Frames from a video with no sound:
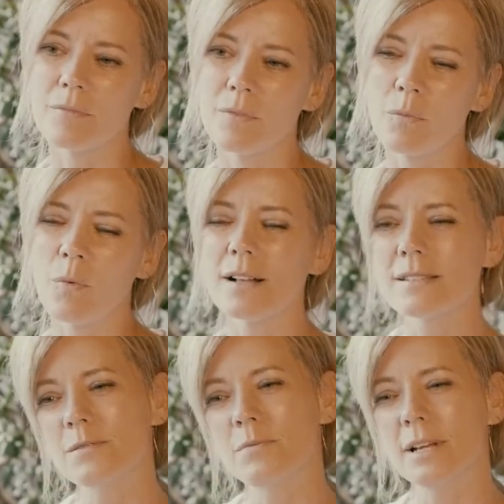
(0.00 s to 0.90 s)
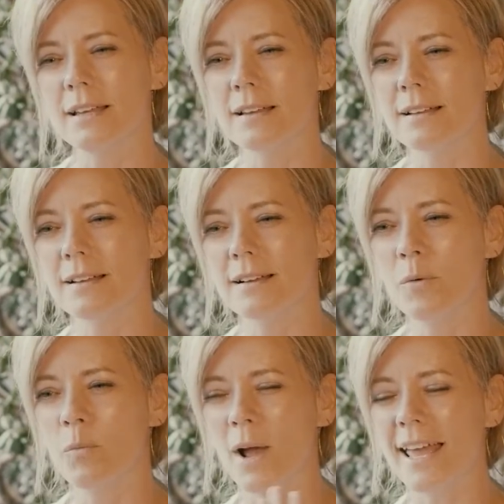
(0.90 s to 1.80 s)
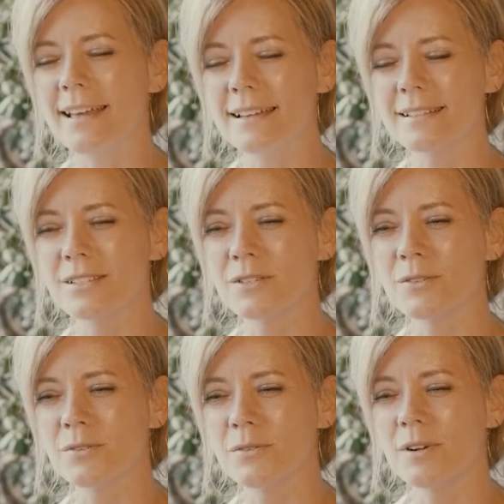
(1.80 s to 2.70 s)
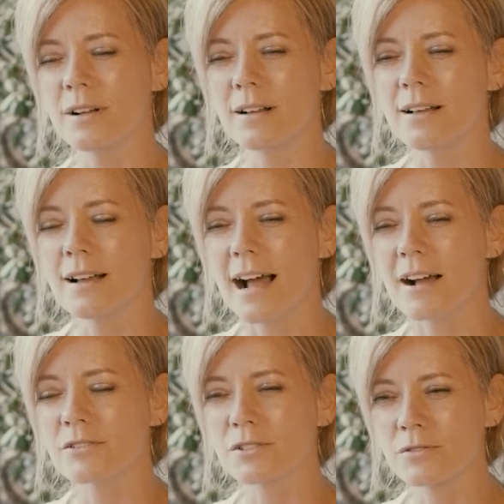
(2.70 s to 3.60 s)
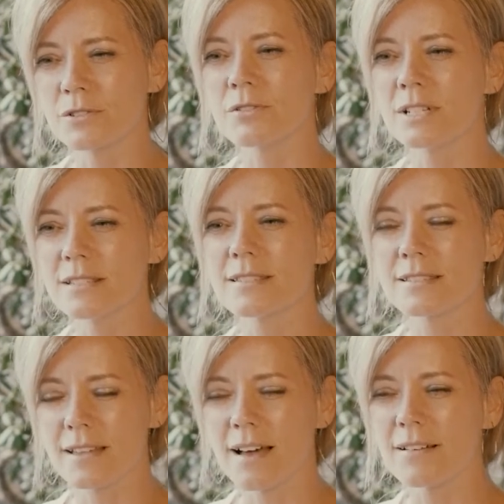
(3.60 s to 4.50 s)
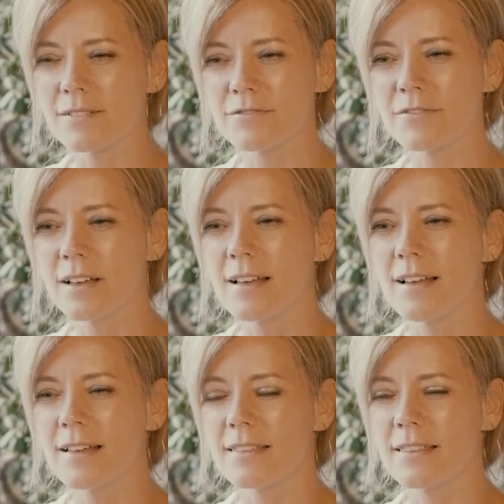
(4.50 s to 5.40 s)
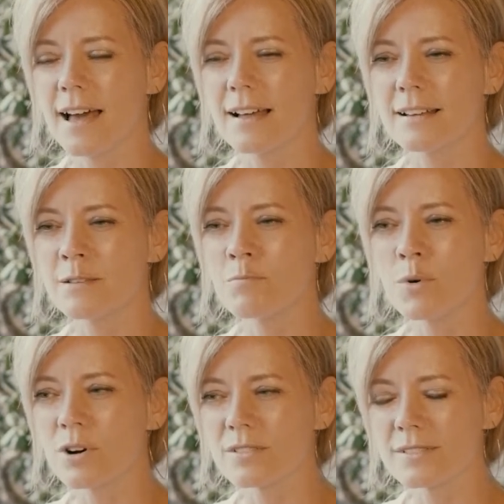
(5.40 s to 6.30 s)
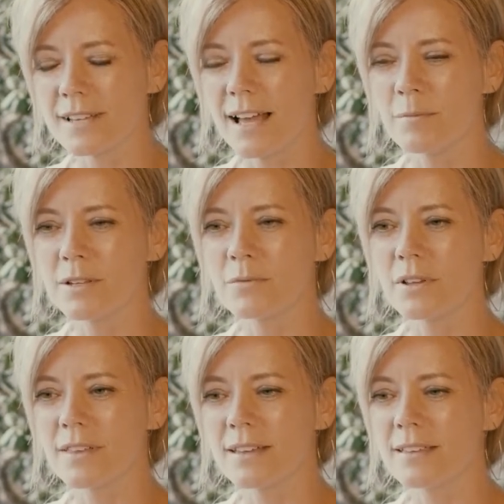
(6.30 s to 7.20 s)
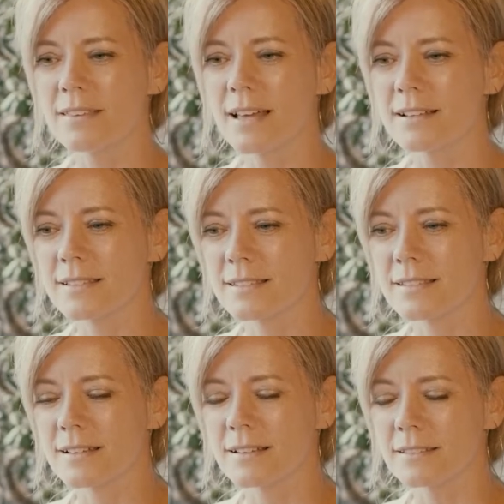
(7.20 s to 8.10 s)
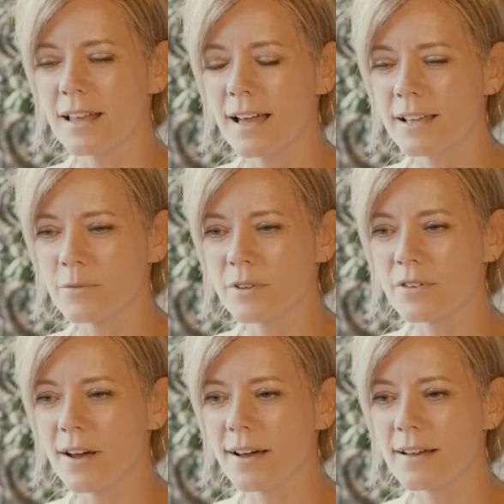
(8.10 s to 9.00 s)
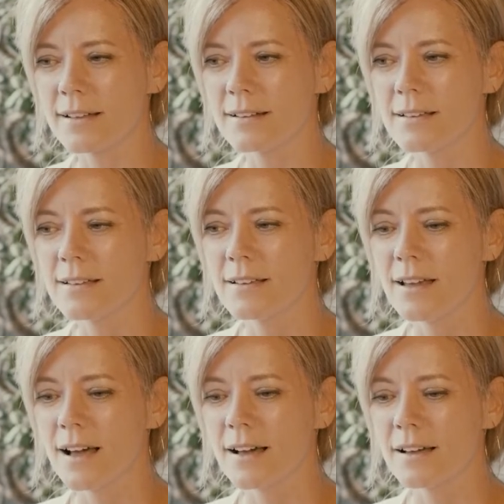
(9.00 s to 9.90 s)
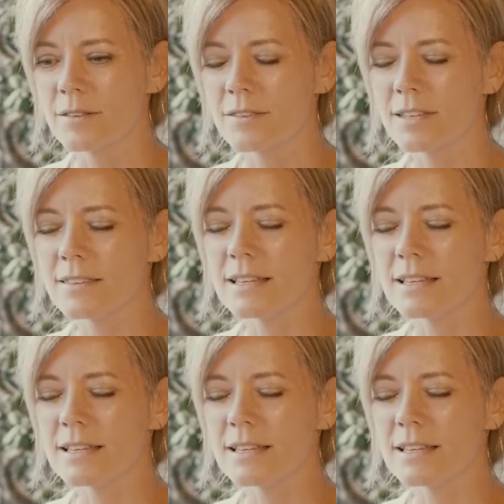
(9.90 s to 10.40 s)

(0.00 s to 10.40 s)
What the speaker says: Once we awaken to our truest self, that immortal diamond within that is aligned with God, then the